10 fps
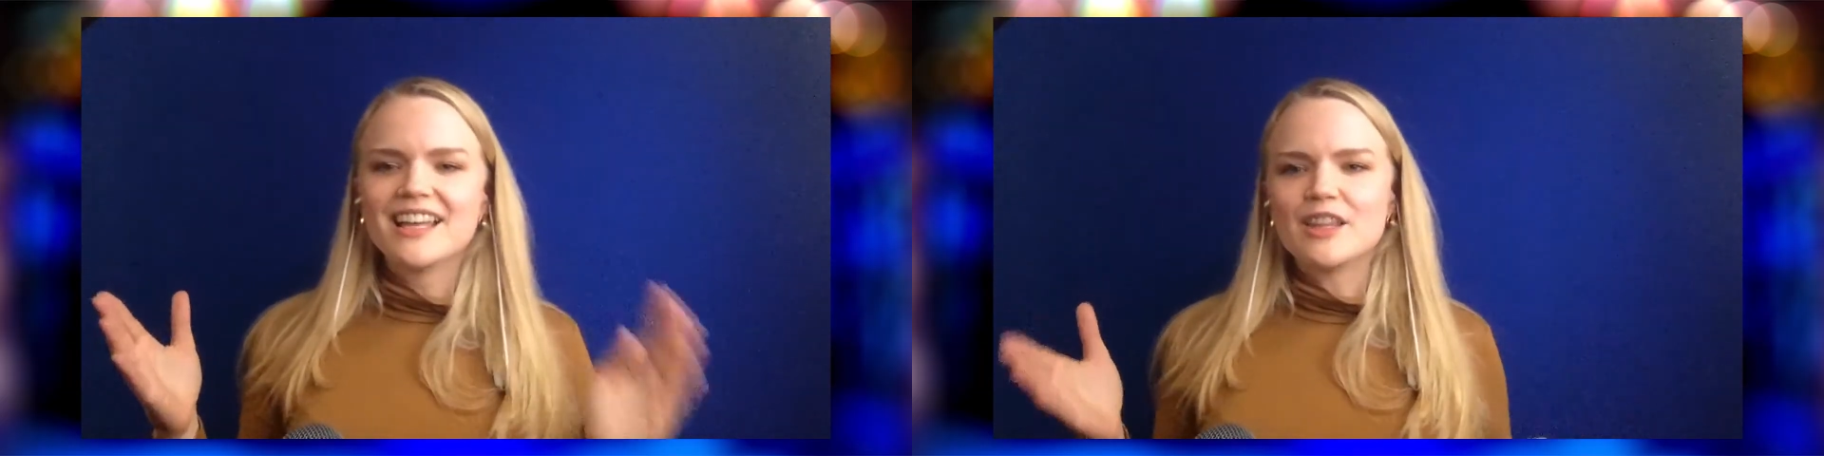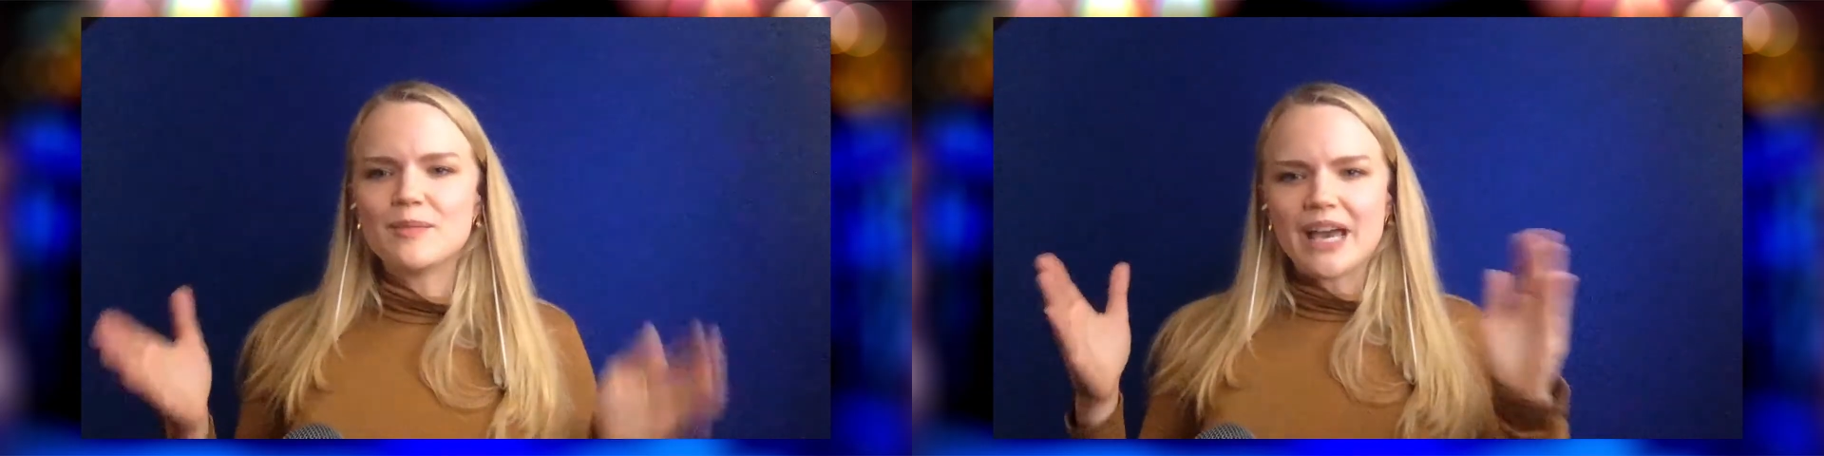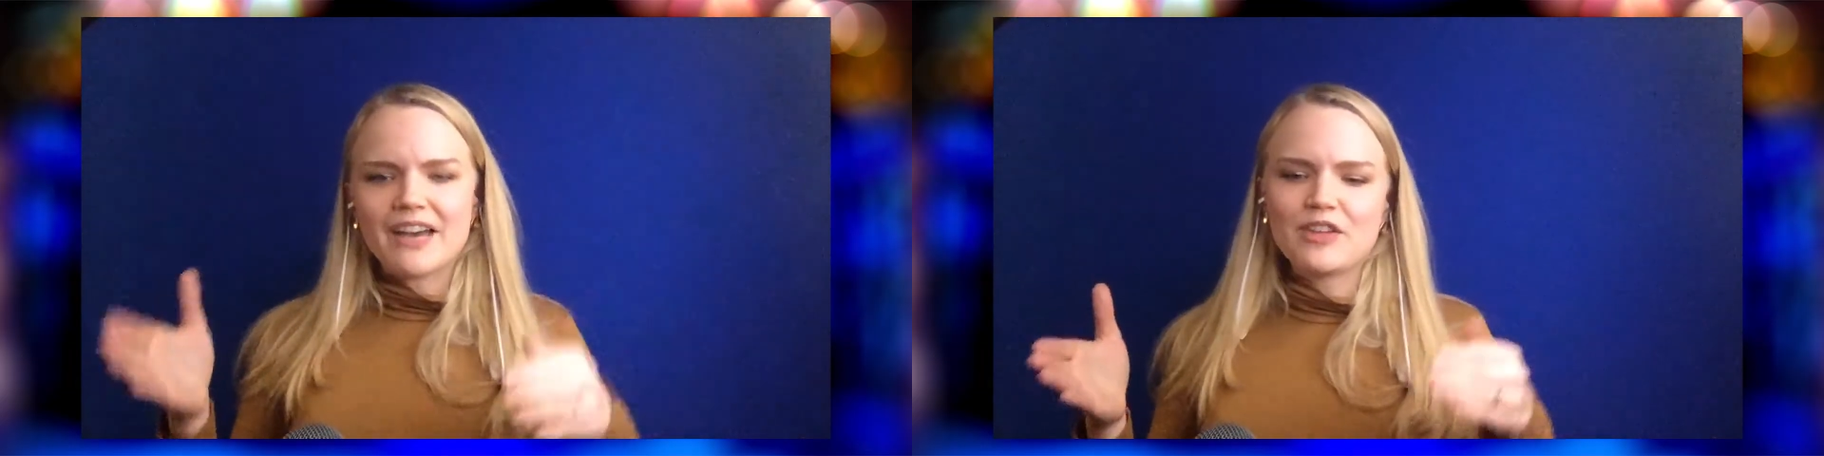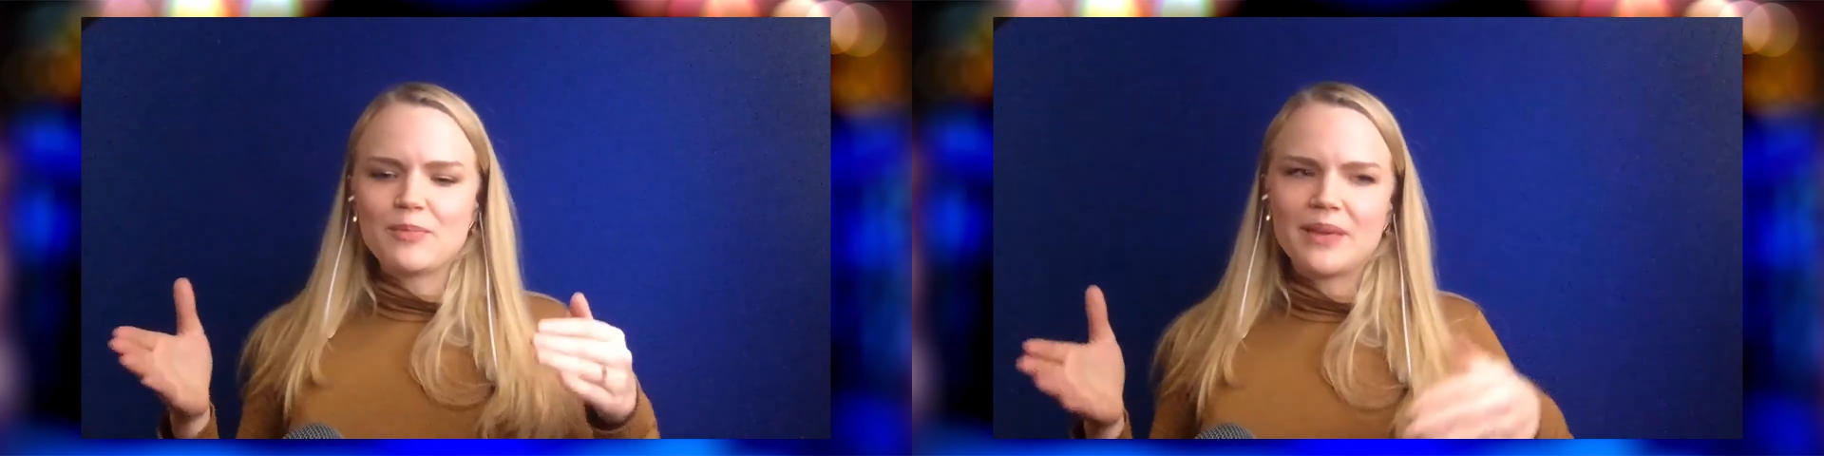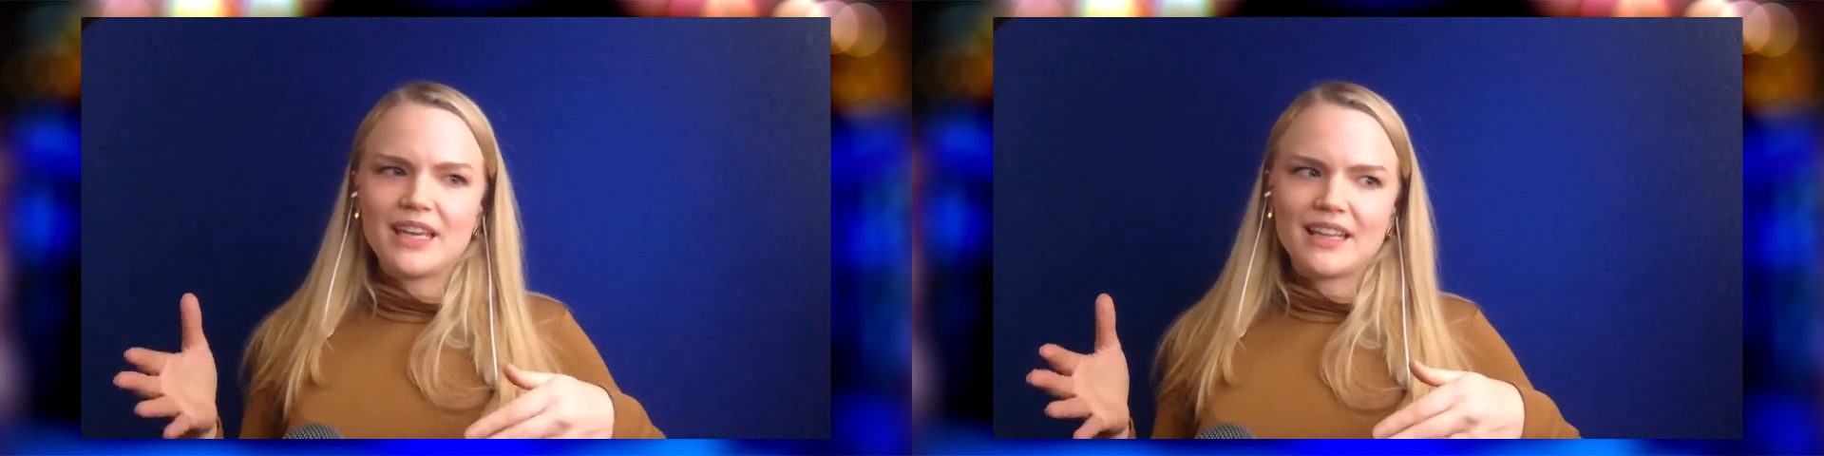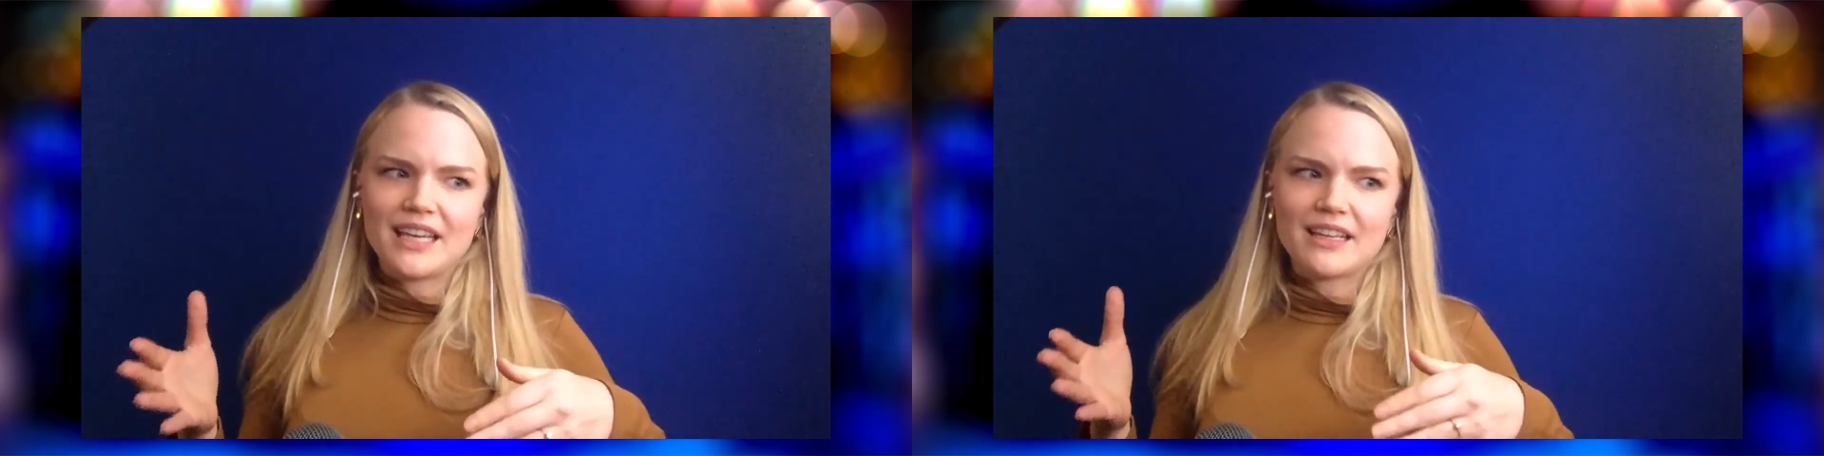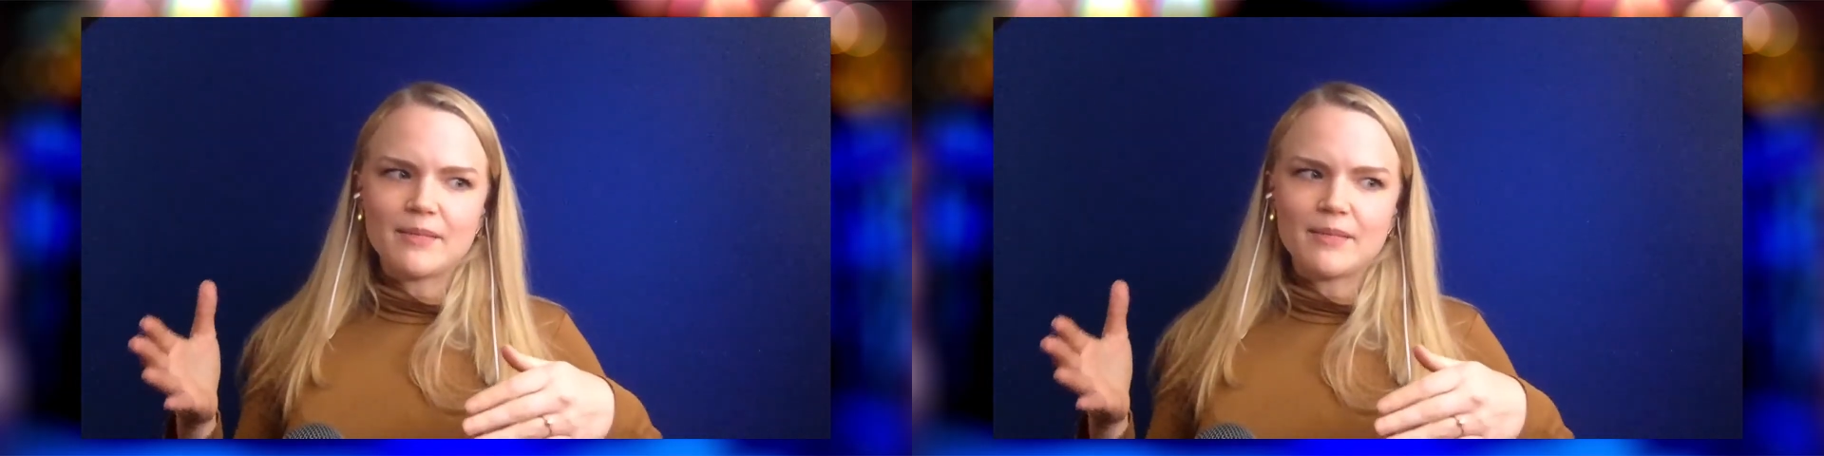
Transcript: them have it be like